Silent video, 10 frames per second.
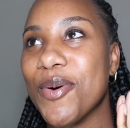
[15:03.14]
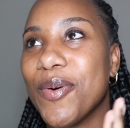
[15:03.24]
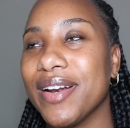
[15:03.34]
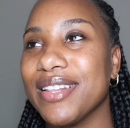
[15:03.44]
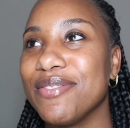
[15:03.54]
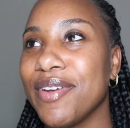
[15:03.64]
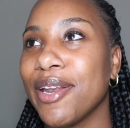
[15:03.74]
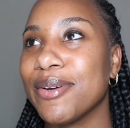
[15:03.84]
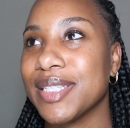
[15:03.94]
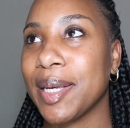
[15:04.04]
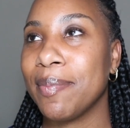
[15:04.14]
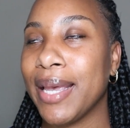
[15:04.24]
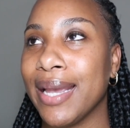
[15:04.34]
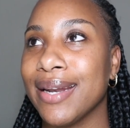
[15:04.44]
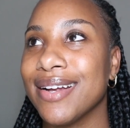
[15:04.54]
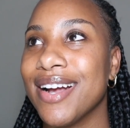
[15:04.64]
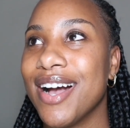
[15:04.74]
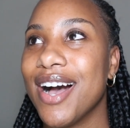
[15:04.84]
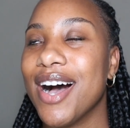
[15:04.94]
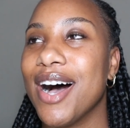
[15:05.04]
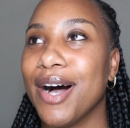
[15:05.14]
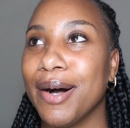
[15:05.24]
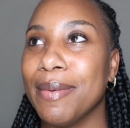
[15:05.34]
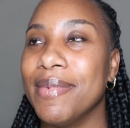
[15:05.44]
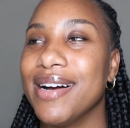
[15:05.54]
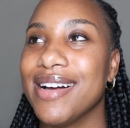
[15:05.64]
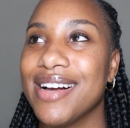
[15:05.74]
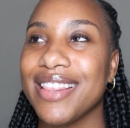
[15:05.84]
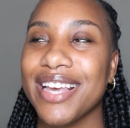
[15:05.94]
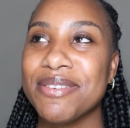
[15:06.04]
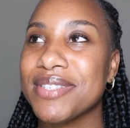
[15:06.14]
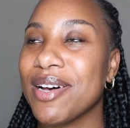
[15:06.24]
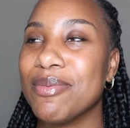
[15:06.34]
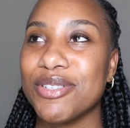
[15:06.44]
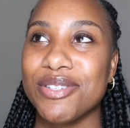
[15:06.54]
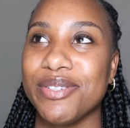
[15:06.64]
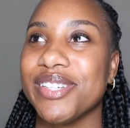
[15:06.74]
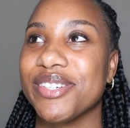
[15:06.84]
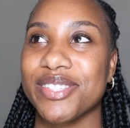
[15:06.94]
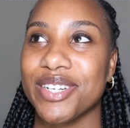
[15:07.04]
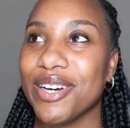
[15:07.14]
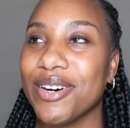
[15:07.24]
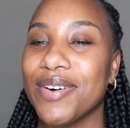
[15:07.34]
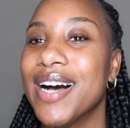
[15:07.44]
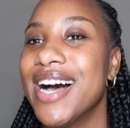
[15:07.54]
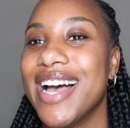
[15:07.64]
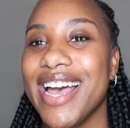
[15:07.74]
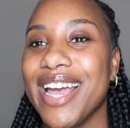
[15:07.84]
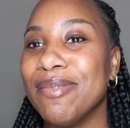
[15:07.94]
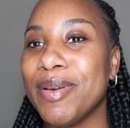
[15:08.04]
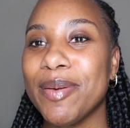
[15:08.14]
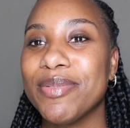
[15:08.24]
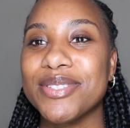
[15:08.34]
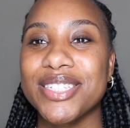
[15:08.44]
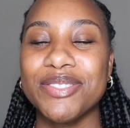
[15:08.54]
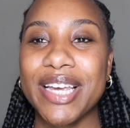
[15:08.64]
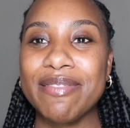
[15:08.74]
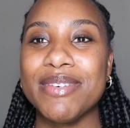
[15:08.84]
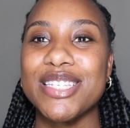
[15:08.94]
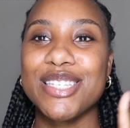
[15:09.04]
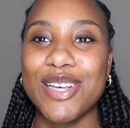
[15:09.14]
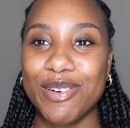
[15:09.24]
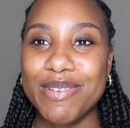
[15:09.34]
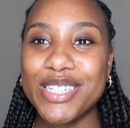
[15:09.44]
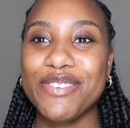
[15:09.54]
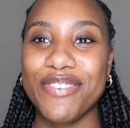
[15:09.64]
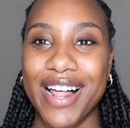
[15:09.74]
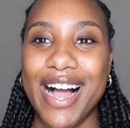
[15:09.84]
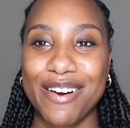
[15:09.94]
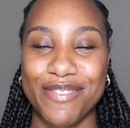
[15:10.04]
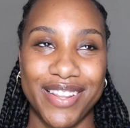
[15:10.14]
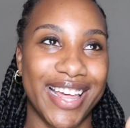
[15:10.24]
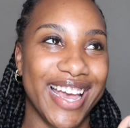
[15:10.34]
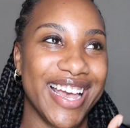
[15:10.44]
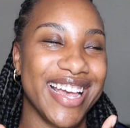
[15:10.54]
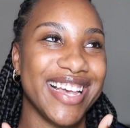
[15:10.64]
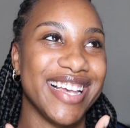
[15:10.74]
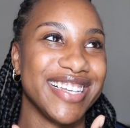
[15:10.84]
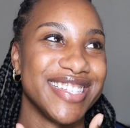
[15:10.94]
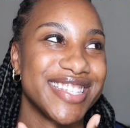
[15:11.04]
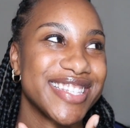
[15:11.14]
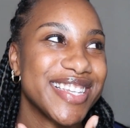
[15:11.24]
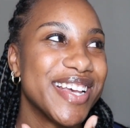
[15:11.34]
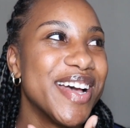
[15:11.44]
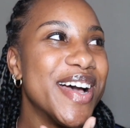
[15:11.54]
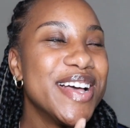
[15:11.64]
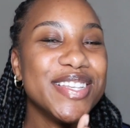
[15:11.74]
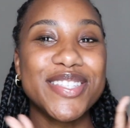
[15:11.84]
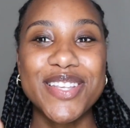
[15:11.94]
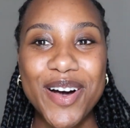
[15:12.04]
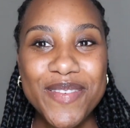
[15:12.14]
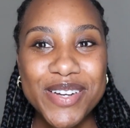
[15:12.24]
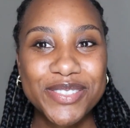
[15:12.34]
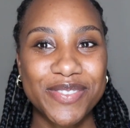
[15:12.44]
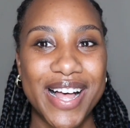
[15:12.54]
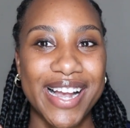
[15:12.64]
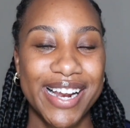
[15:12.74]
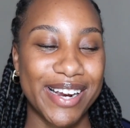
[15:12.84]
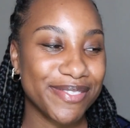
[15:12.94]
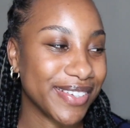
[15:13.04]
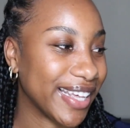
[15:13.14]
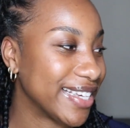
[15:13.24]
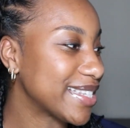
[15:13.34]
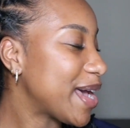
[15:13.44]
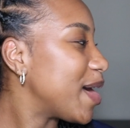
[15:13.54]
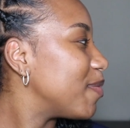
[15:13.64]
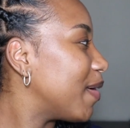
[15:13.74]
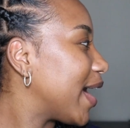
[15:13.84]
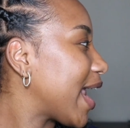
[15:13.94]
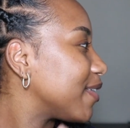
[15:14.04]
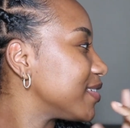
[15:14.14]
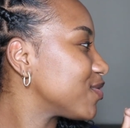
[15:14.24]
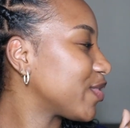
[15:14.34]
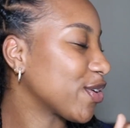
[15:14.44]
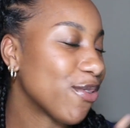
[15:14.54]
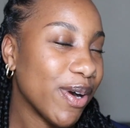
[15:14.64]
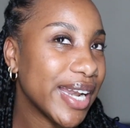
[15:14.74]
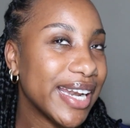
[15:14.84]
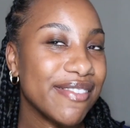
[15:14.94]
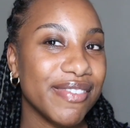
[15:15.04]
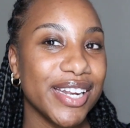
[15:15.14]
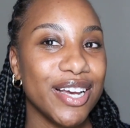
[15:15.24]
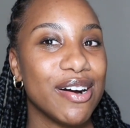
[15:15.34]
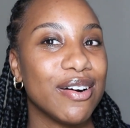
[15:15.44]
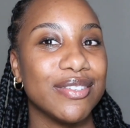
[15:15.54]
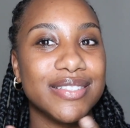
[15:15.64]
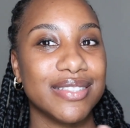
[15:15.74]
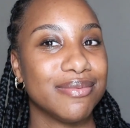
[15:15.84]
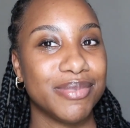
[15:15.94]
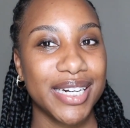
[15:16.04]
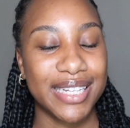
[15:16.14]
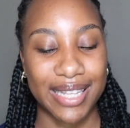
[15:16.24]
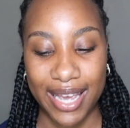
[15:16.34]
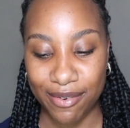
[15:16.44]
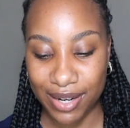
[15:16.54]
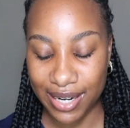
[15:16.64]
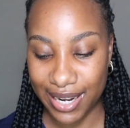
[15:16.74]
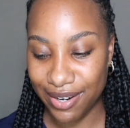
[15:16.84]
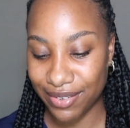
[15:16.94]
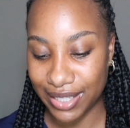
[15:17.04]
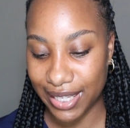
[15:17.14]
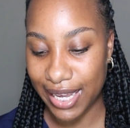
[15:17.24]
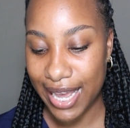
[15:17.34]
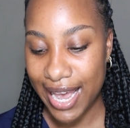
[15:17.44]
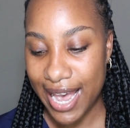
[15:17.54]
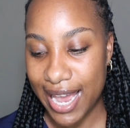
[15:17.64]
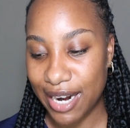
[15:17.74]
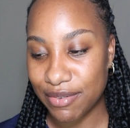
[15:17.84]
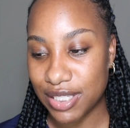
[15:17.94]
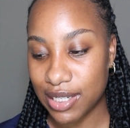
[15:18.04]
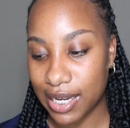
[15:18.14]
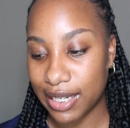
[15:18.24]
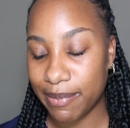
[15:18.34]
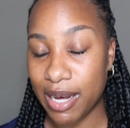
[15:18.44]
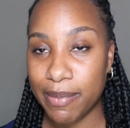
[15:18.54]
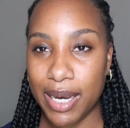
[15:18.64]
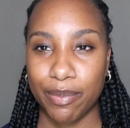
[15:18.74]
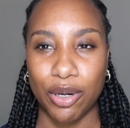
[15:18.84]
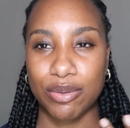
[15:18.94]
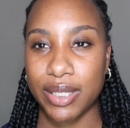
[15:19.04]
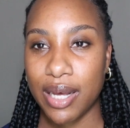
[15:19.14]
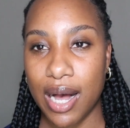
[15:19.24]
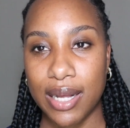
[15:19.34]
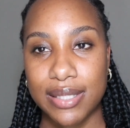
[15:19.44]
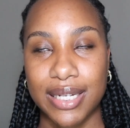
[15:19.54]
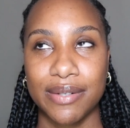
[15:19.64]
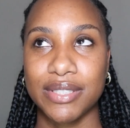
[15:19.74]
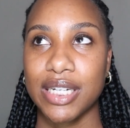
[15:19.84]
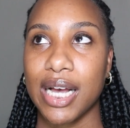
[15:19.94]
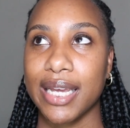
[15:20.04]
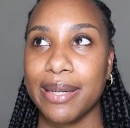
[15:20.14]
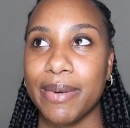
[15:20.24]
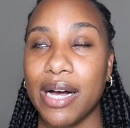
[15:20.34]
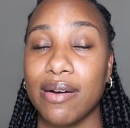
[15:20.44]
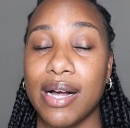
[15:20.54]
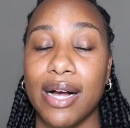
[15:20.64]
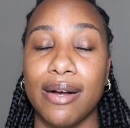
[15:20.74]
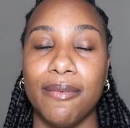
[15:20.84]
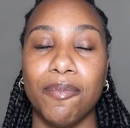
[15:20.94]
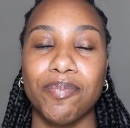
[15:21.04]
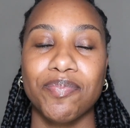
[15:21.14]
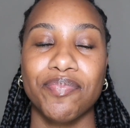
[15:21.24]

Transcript: one of the videos I made um, I think it was almost two years ago, and people still give me so much flack for this. so much flack I get for this. But I was recording a video pretty late one night, really. And I was talking about my pros and cons, and I was talking about um,